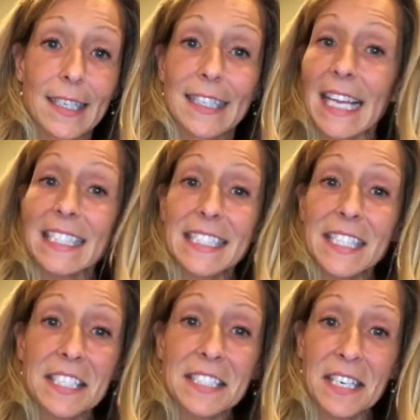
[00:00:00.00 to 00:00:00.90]
that's
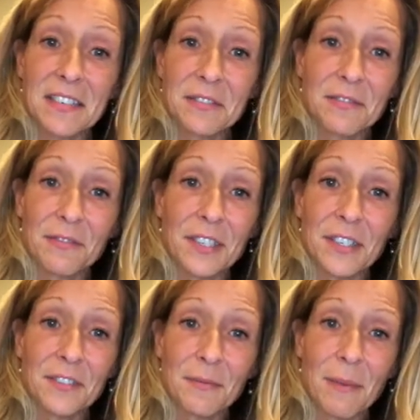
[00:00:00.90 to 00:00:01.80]
the extent
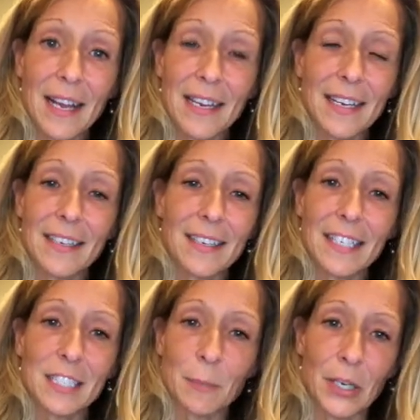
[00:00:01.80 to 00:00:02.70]
of my
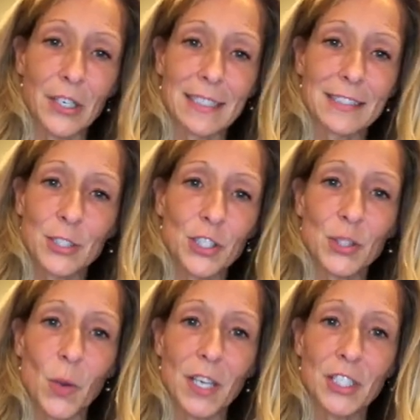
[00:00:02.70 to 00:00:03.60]
experience,
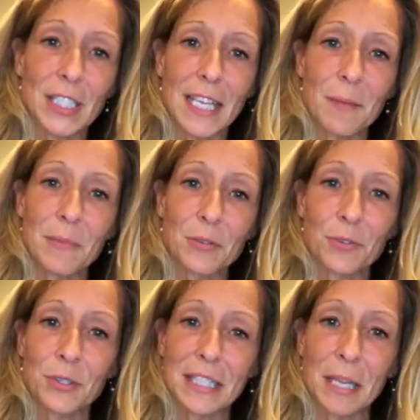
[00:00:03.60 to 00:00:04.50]
just watching them and
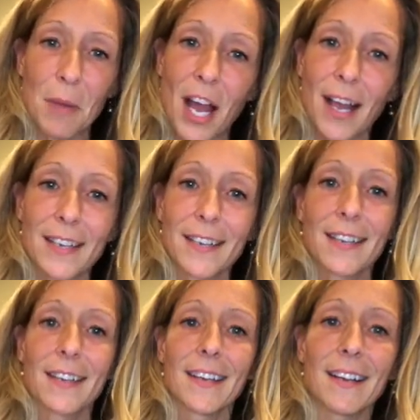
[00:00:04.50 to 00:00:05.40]
rooting them on.
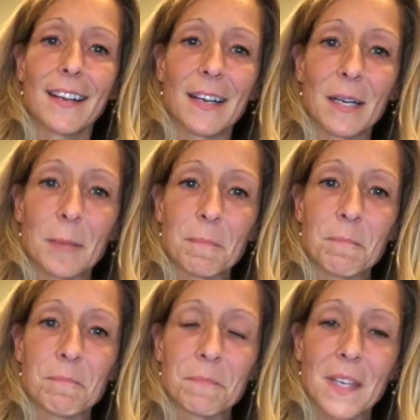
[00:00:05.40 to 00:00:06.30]

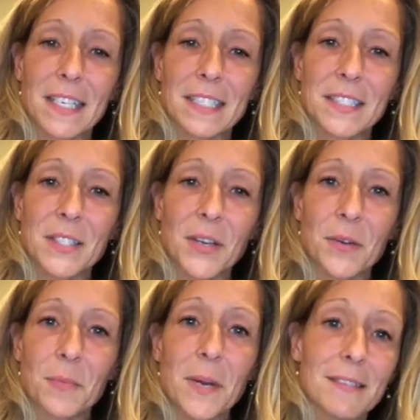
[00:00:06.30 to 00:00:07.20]

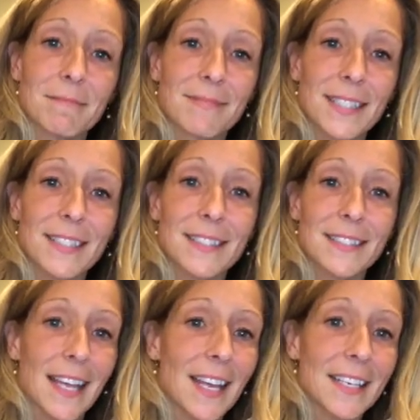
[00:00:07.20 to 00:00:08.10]
But
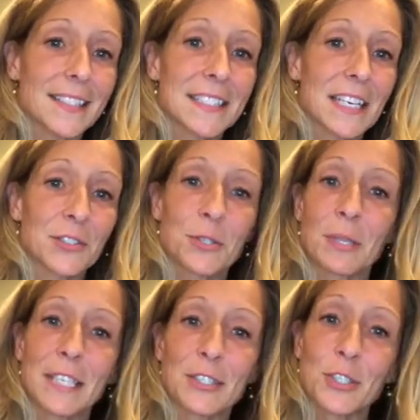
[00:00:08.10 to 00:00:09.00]
hey, it's never too
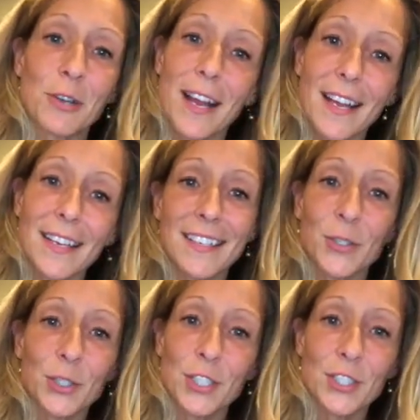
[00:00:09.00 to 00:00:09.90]
late to try
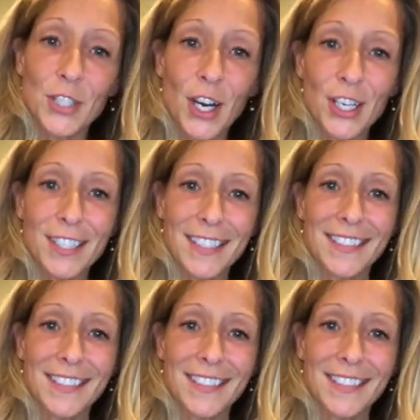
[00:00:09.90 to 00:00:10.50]
or to start.